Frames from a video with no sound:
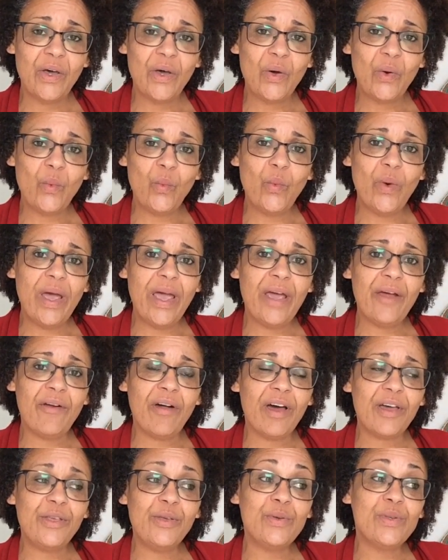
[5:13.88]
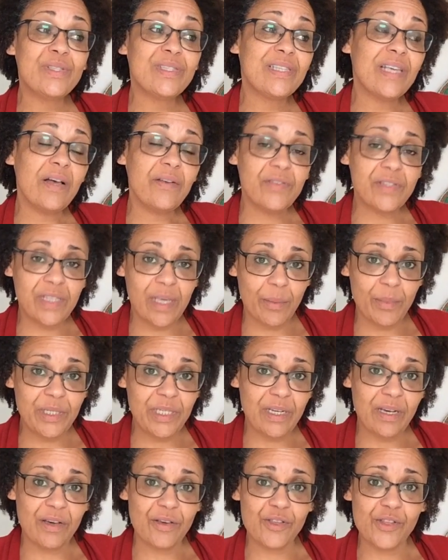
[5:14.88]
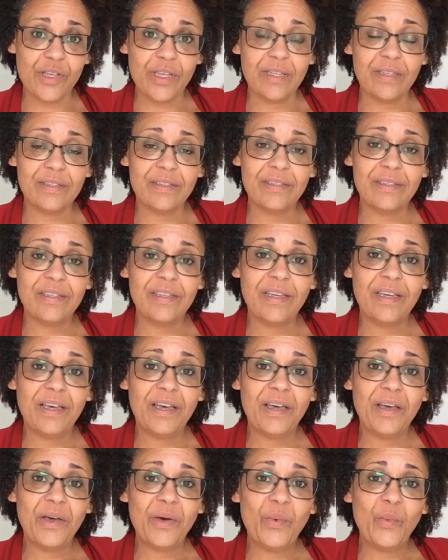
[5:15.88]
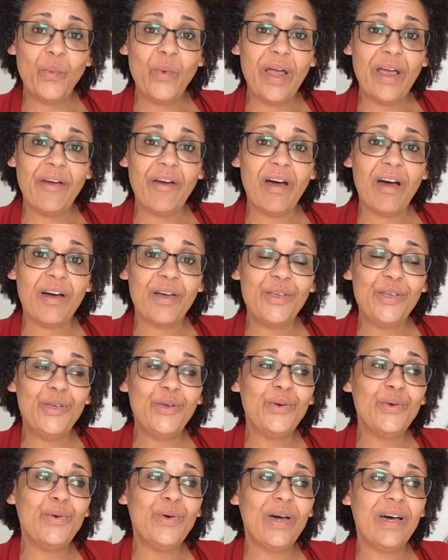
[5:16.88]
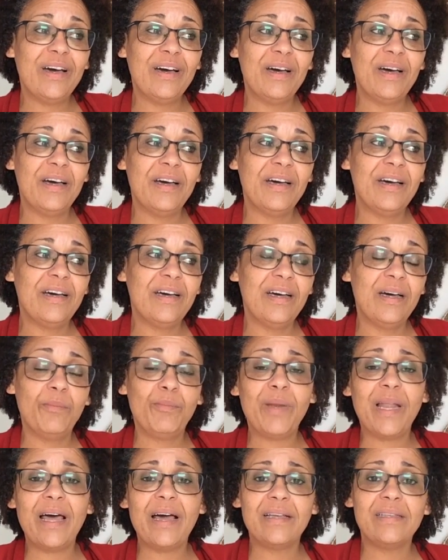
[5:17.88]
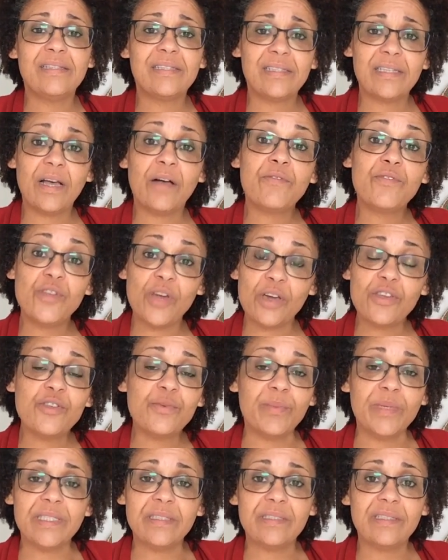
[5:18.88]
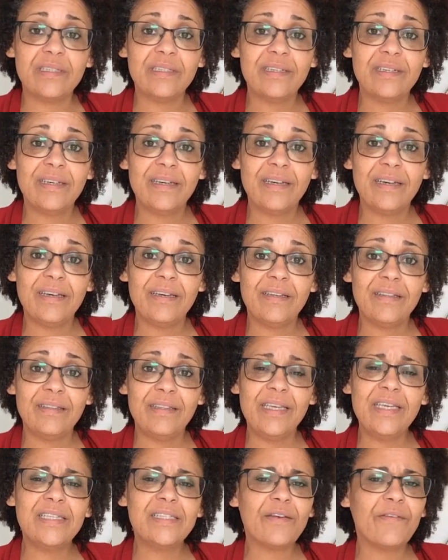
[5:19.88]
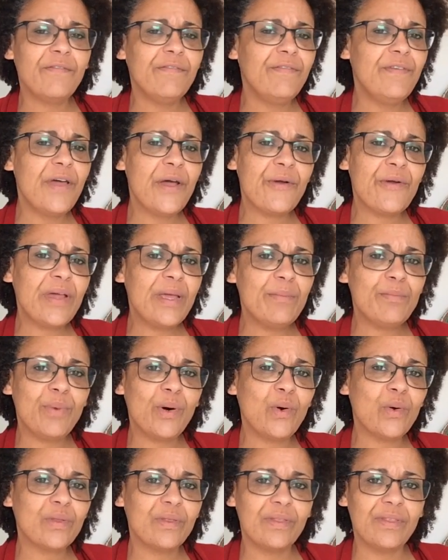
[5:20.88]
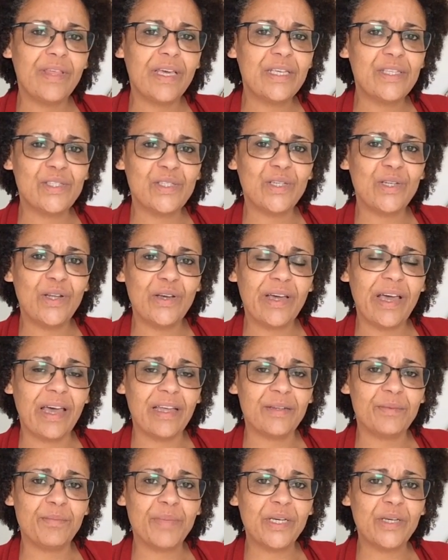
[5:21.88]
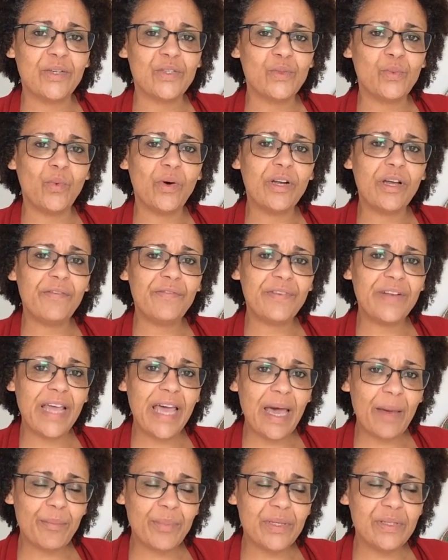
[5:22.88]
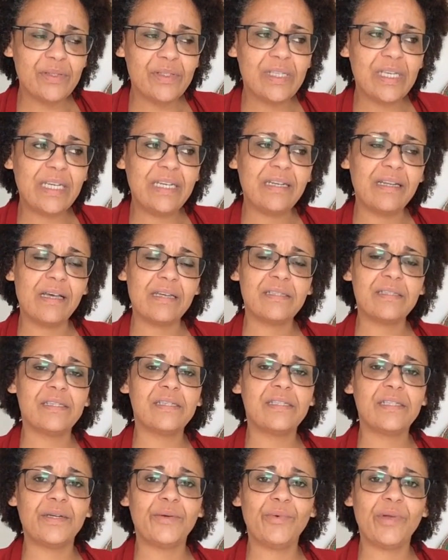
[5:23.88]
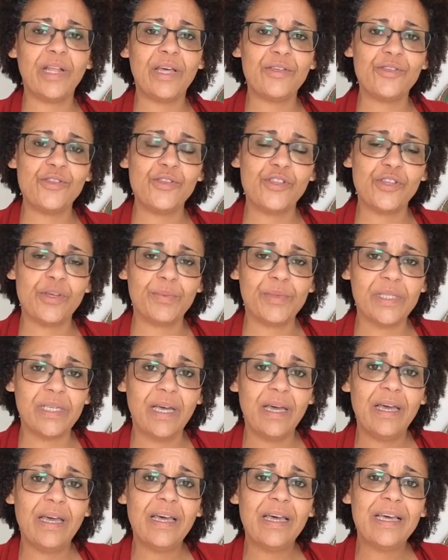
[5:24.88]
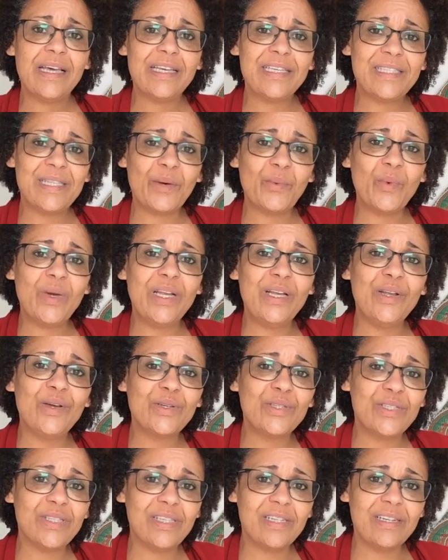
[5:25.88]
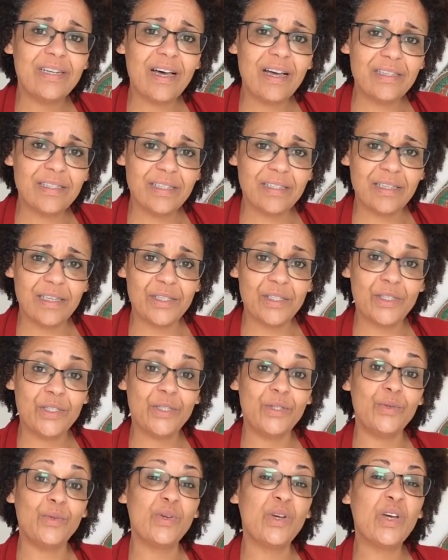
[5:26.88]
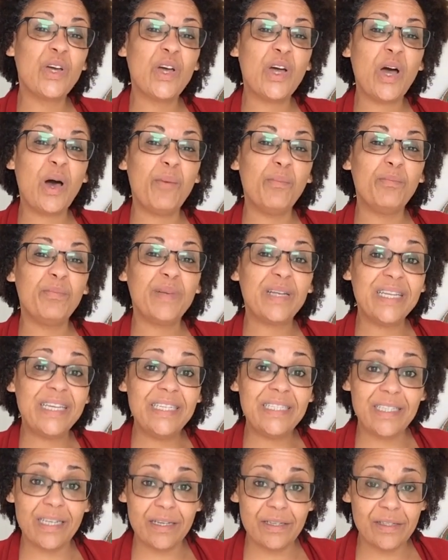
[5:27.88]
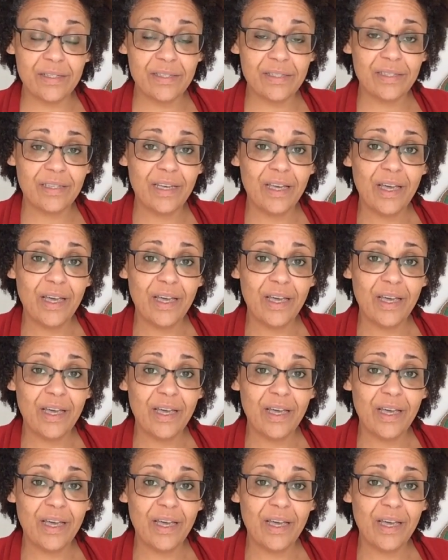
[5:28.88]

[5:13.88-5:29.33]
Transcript: Where are you self-sabotaging? Where are you applying self-judgment? These are very important things to look at, because what often happens in narcissistic relationships is that we look to the narcissist to complete us.